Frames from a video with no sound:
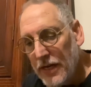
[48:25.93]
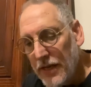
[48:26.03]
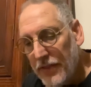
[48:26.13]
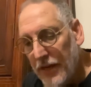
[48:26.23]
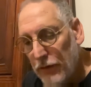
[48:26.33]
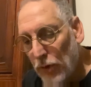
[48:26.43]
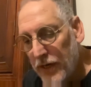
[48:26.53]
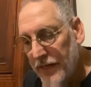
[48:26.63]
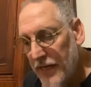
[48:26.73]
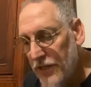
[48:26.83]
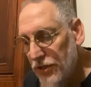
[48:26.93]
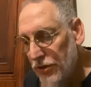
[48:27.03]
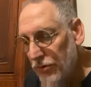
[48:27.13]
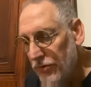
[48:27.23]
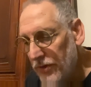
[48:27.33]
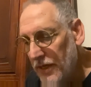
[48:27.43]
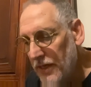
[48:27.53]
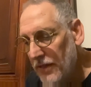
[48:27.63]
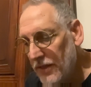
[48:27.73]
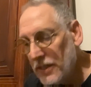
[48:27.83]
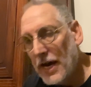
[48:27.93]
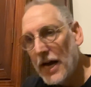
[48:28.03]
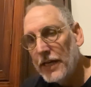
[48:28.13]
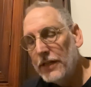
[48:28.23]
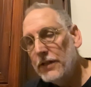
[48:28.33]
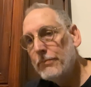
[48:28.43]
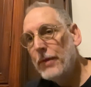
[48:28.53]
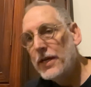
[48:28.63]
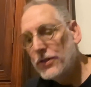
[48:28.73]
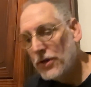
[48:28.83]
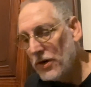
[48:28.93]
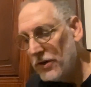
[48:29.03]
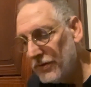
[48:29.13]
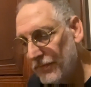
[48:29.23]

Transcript: that one day soon the tide may turn.